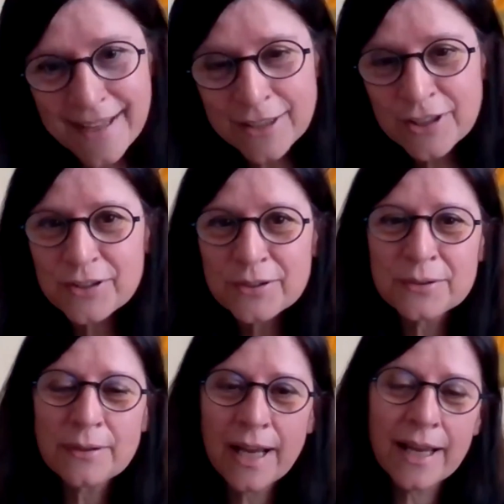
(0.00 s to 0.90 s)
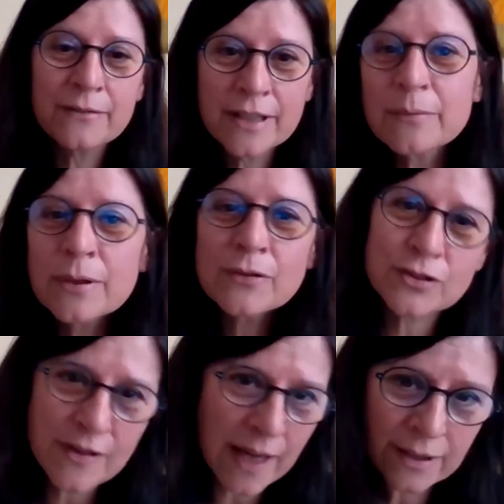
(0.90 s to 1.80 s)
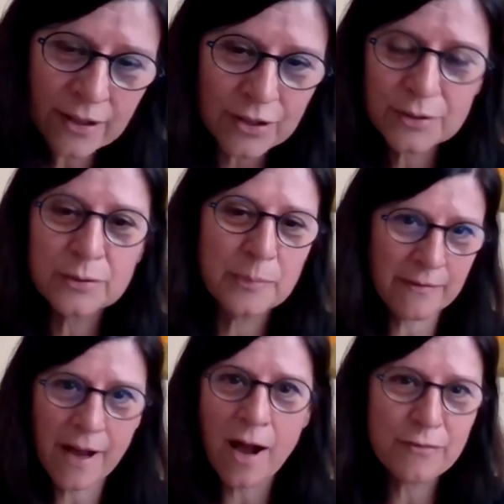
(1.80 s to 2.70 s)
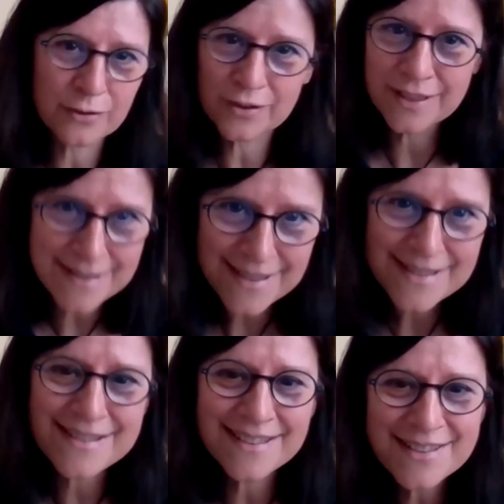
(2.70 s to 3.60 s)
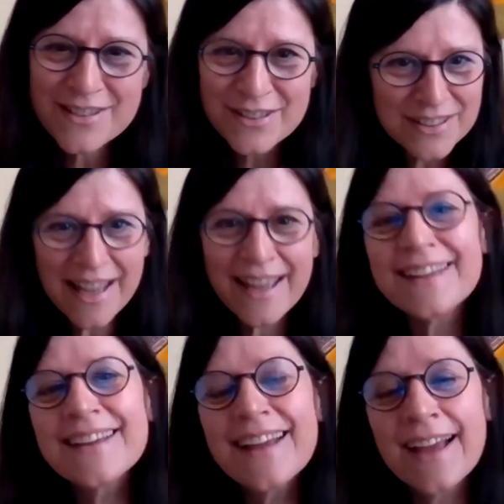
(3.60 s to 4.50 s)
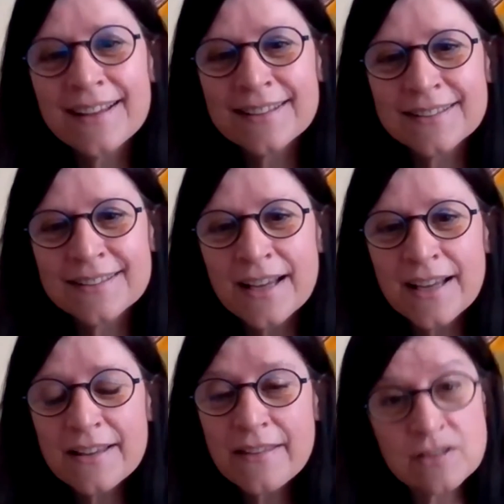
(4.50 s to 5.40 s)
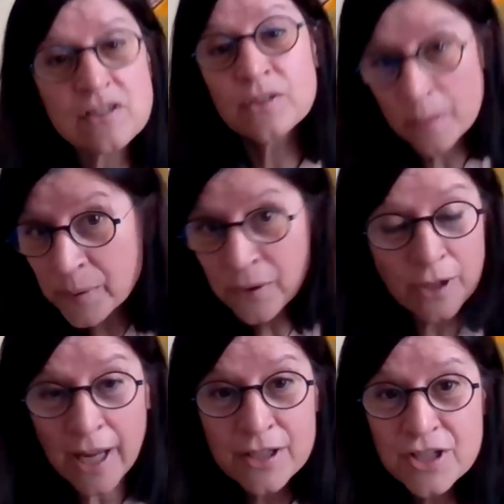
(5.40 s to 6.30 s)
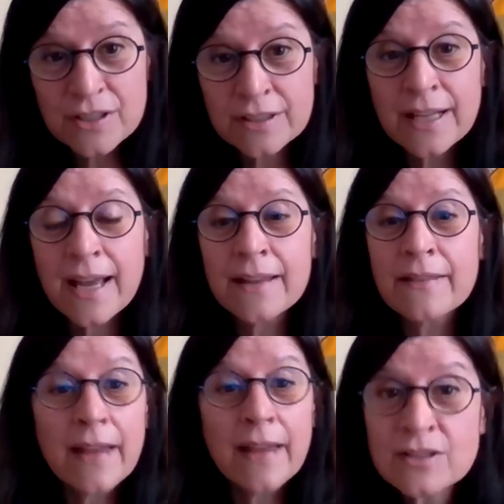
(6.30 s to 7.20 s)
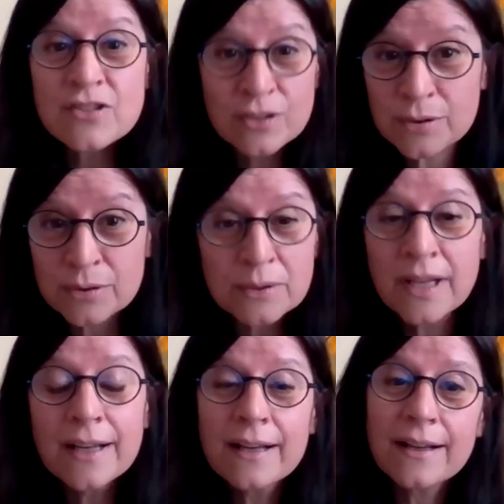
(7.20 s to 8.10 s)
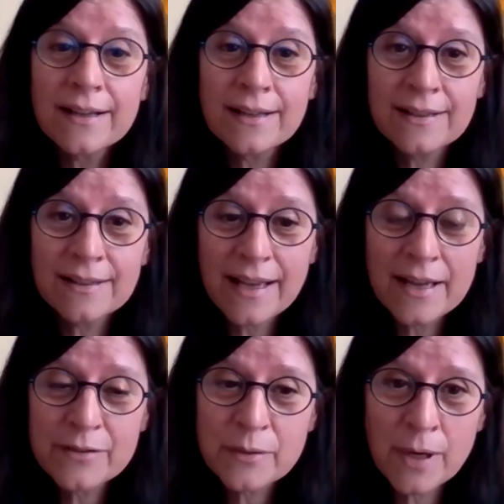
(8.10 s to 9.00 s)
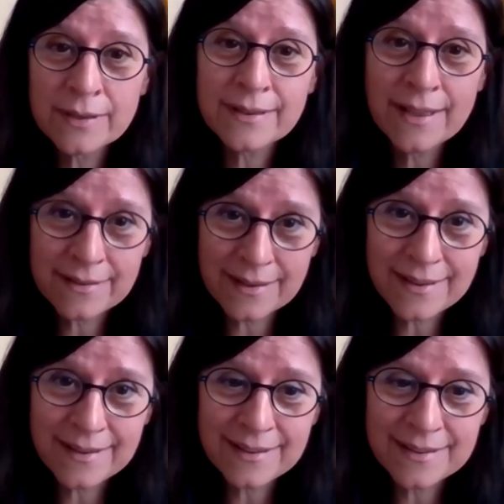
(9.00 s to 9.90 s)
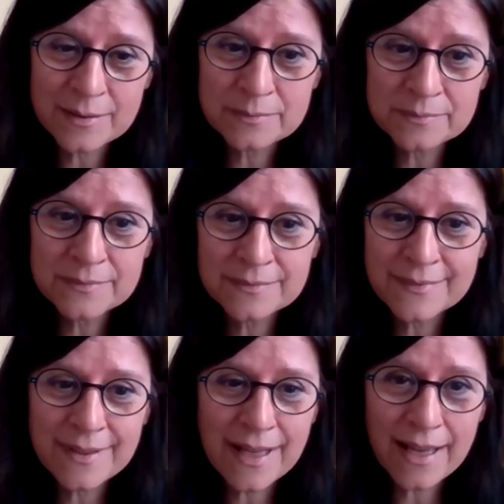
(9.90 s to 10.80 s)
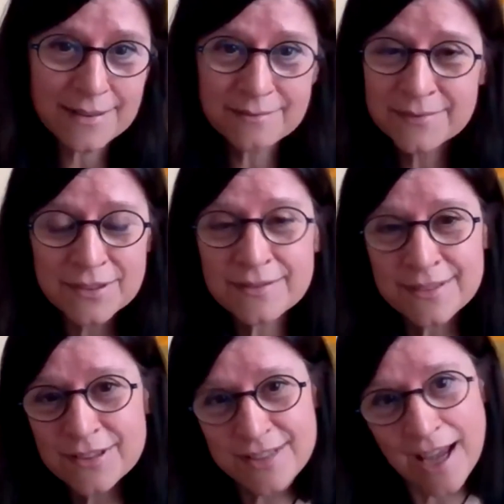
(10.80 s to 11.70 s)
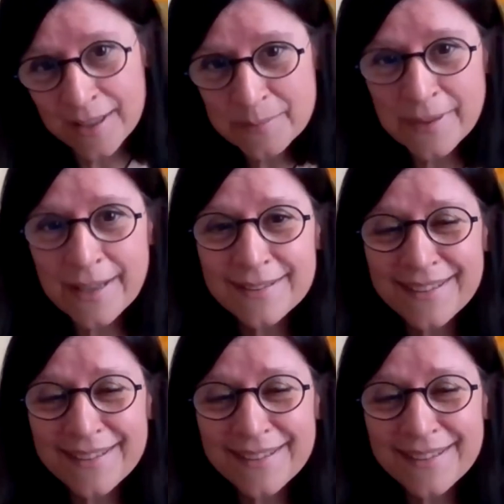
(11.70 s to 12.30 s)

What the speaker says: thank you. I really want to thank you, Paval, for the assistance today, and thanks to Nippon Connection, and thanks to everyone that had the time